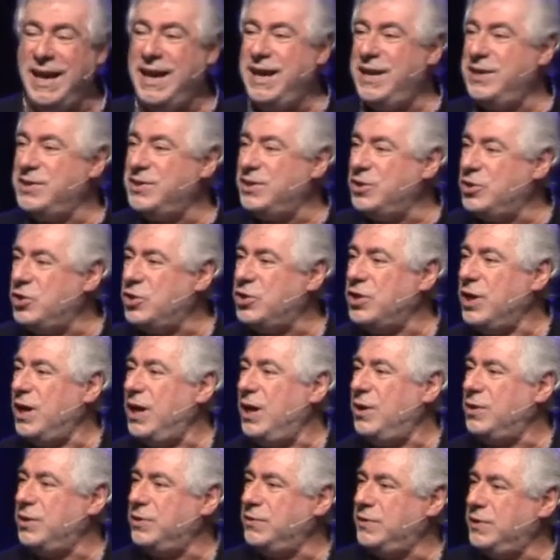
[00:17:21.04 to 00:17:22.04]
as a
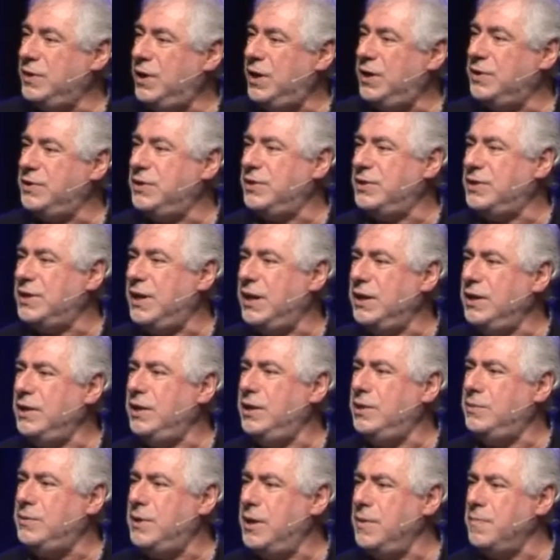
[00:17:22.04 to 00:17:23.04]
child of God to say, you
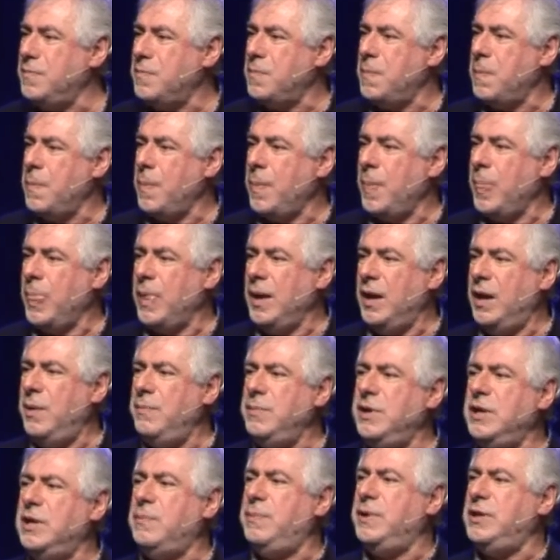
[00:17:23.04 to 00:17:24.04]
know what,
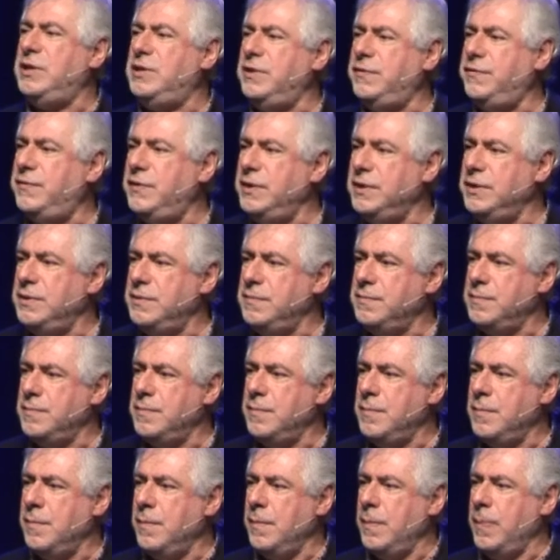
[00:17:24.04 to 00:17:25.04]
I'm going to be different.
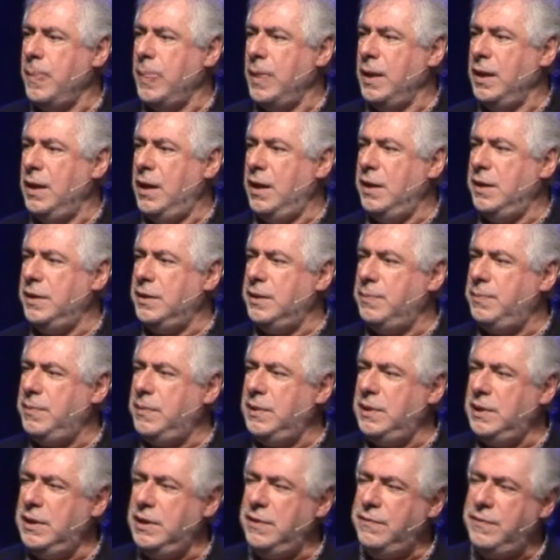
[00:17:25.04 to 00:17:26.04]
I'm going
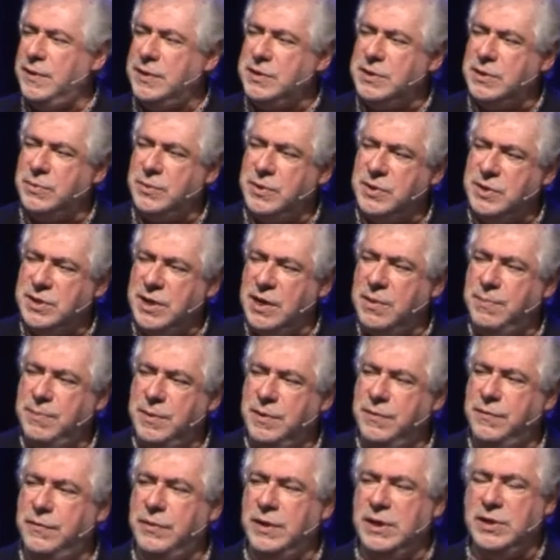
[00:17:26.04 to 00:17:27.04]
to live as a
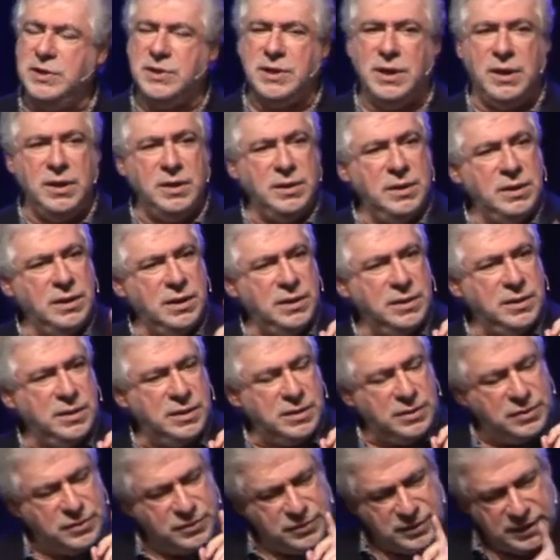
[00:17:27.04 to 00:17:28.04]
resentment-free zone. I'm
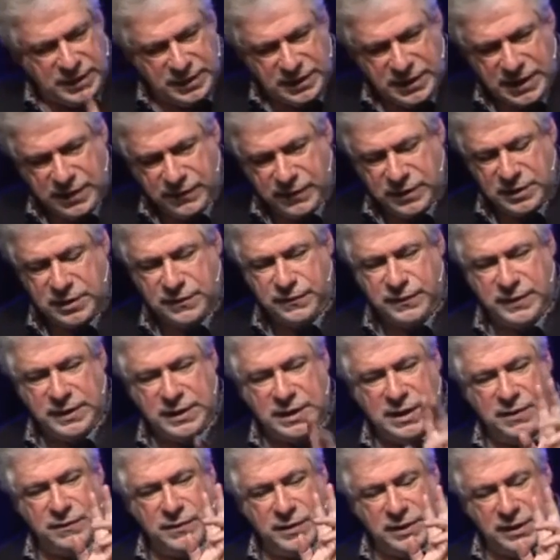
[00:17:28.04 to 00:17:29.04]
going to endeavour to
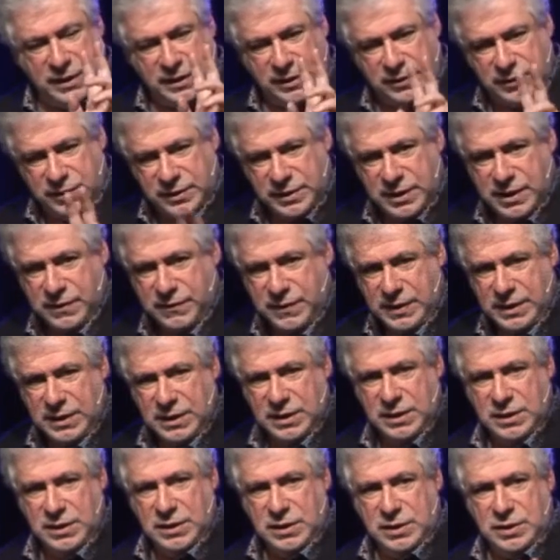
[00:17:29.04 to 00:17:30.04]
forgive. I'm going to endeavour
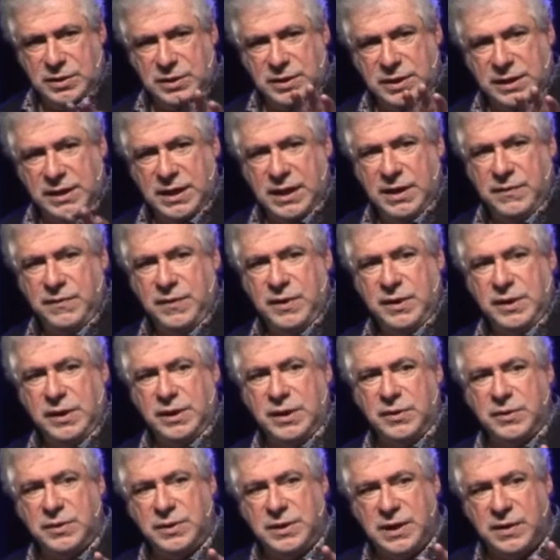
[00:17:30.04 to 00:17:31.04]
to give. I'm
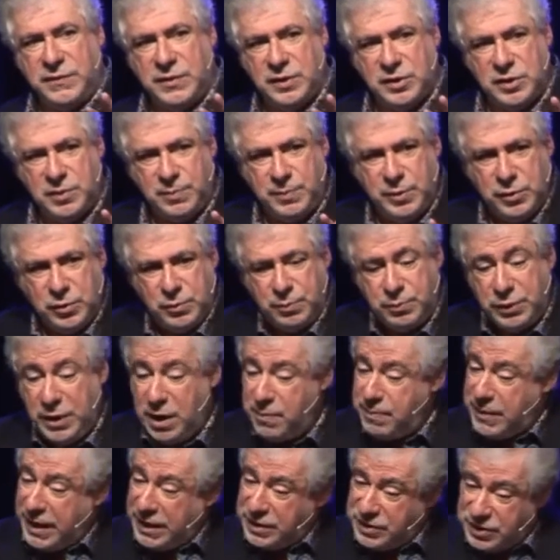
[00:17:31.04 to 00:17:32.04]
going to endeavour to build.
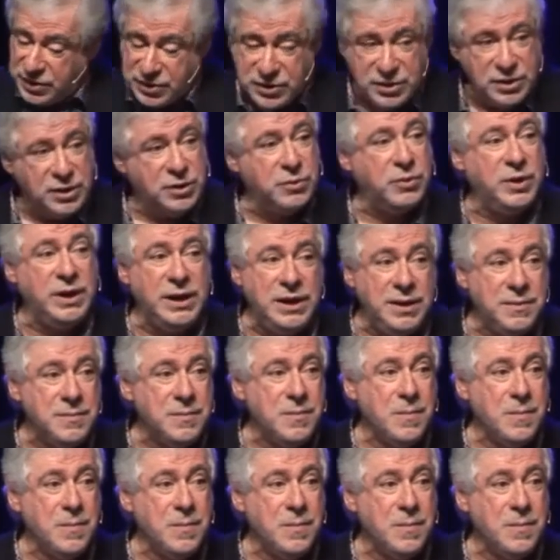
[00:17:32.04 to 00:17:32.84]
I may disagree